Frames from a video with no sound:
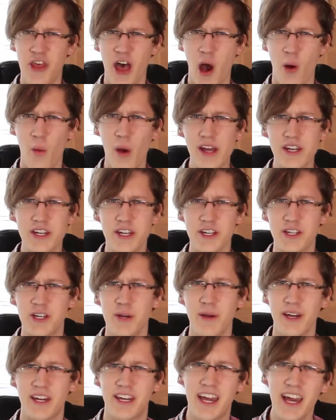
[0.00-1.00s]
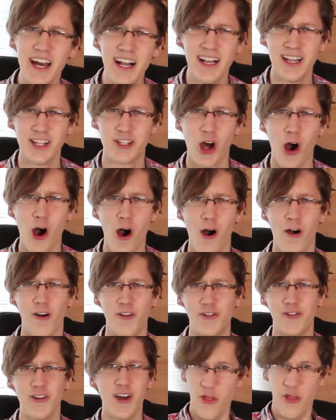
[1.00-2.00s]
there waiting to be killed
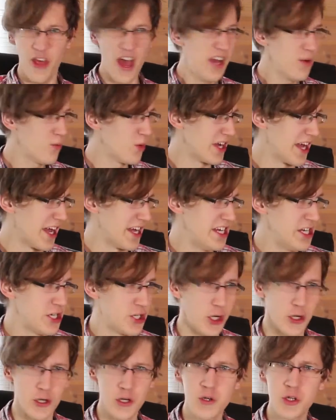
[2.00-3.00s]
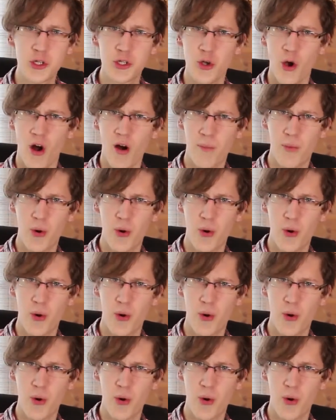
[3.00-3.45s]
off. Then we get introduced to our